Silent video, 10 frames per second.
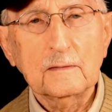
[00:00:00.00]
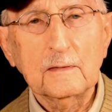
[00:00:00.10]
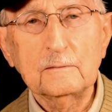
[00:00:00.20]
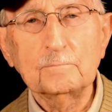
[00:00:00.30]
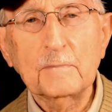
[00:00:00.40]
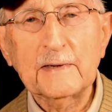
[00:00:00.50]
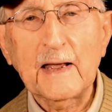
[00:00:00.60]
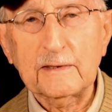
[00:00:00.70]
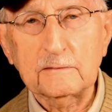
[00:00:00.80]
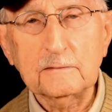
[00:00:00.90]

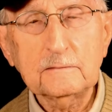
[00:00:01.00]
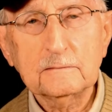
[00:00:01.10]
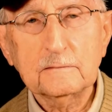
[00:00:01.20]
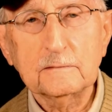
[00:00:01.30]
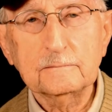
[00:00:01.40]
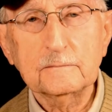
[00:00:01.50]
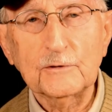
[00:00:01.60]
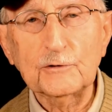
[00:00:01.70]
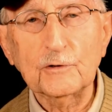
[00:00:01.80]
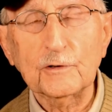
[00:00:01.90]
Manhattan, New
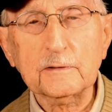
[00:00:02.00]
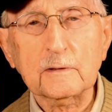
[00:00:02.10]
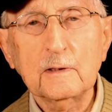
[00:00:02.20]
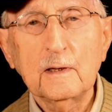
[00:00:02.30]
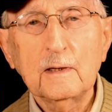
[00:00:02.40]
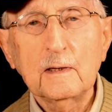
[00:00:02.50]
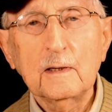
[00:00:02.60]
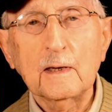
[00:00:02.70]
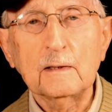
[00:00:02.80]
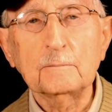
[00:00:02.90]
York,
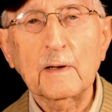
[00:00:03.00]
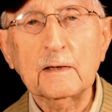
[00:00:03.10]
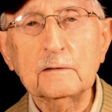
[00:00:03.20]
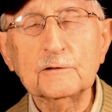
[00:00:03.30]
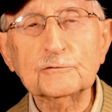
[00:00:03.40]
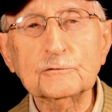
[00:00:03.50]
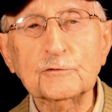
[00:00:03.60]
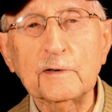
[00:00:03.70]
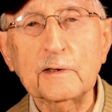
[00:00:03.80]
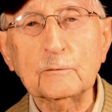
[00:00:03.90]
and my initial
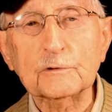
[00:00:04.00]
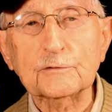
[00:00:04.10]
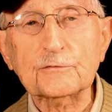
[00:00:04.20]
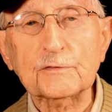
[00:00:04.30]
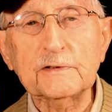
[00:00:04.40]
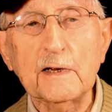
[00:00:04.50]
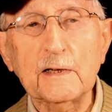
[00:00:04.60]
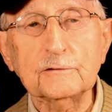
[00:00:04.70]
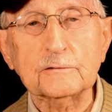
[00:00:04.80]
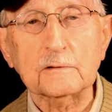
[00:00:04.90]
training was 3
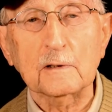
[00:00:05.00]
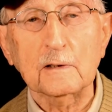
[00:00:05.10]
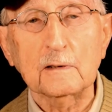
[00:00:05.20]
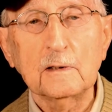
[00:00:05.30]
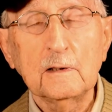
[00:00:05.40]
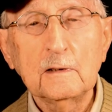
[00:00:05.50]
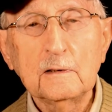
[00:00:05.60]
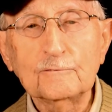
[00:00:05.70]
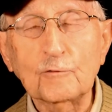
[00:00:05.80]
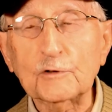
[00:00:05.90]
days in
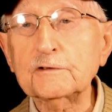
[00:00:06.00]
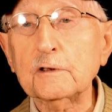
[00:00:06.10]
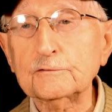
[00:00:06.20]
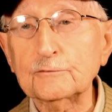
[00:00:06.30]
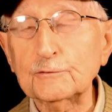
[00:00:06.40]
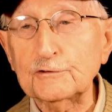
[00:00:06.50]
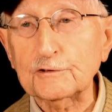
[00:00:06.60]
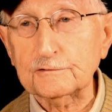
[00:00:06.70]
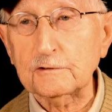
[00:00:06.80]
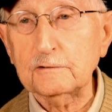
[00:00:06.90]
Fort Dix, New
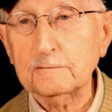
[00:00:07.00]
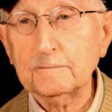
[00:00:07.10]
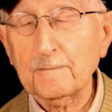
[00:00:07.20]
Jersey.